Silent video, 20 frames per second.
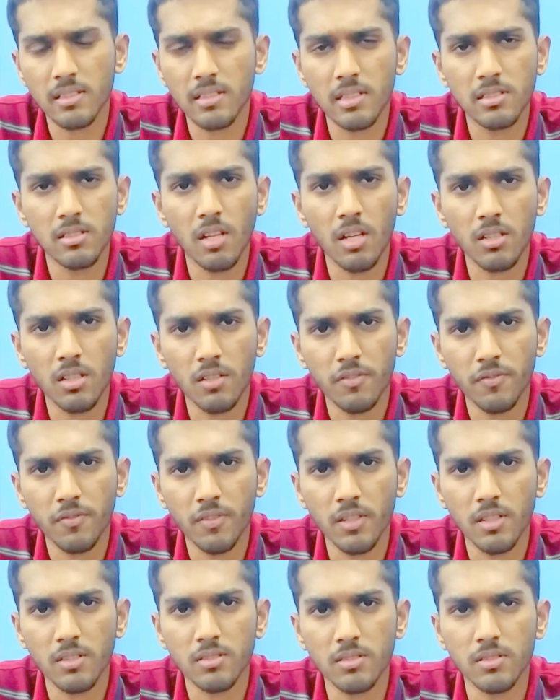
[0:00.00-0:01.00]
there's a lot of
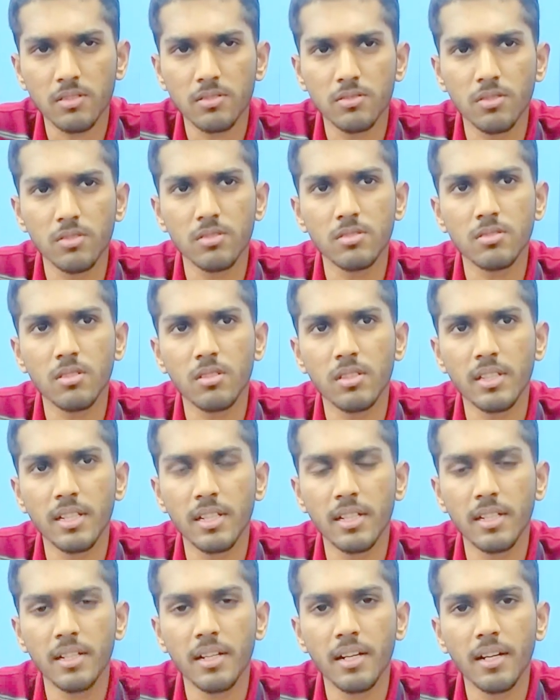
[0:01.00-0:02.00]
sources on the
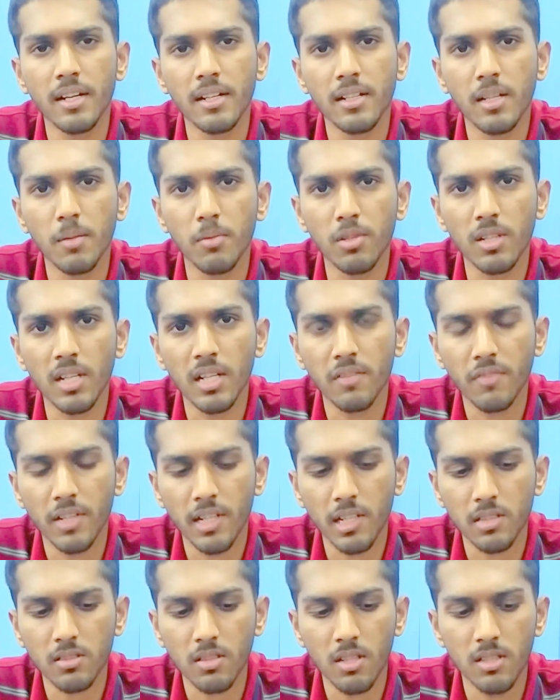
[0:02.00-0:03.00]
internet about LiFi
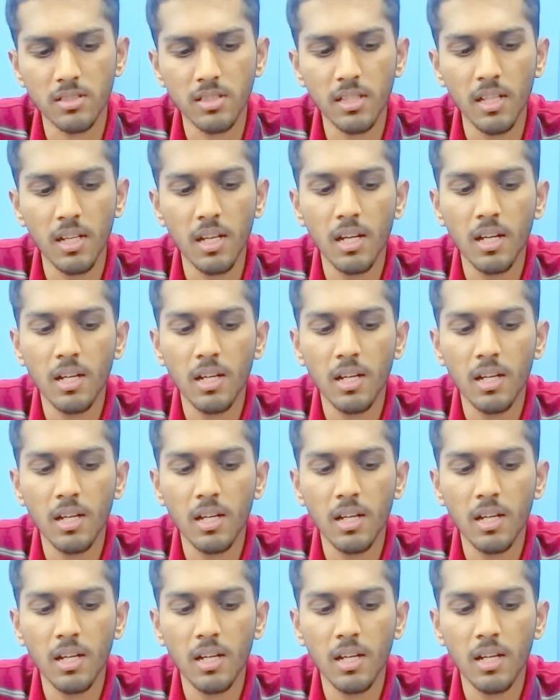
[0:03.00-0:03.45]
technology.